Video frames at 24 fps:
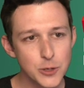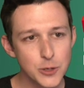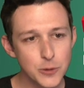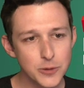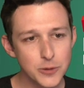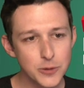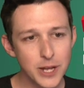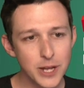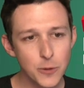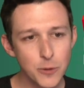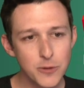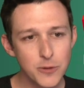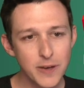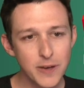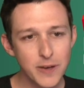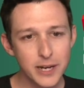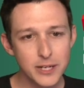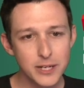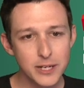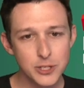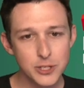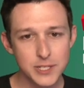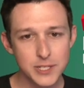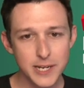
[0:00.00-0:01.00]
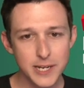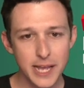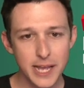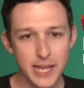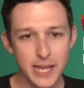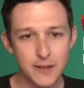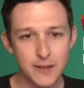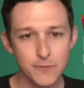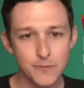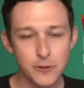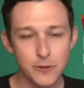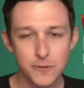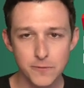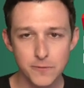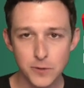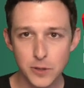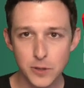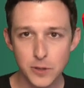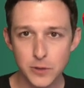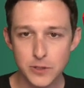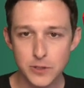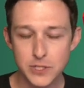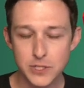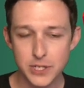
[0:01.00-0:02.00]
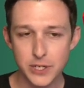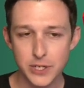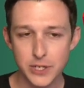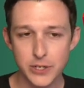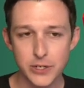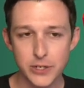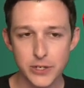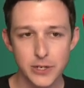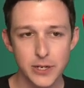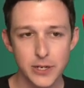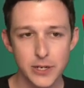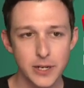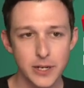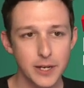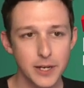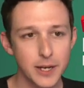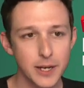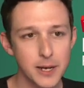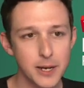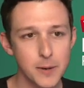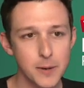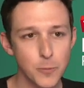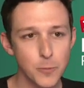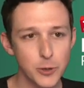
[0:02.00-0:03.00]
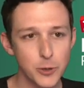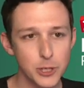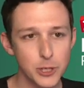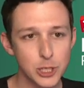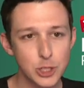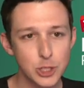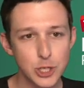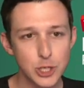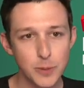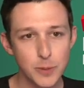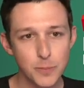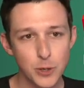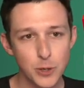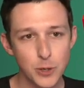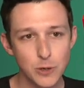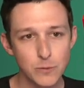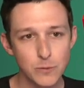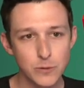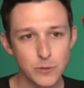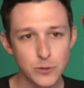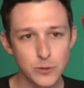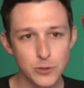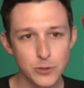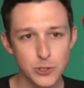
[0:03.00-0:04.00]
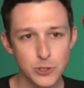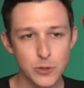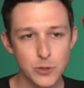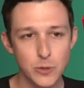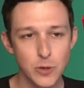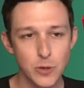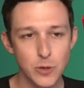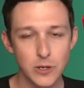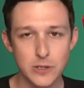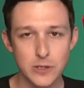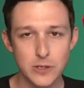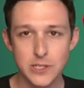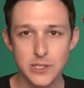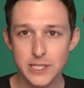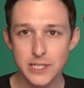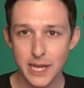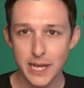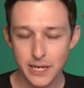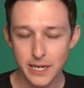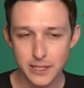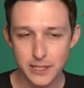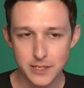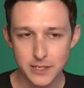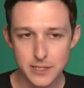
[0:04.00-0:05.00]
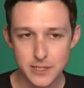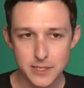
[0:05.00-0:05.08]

now that we've added just a handful of fields here, um, we're going to jump over to our settings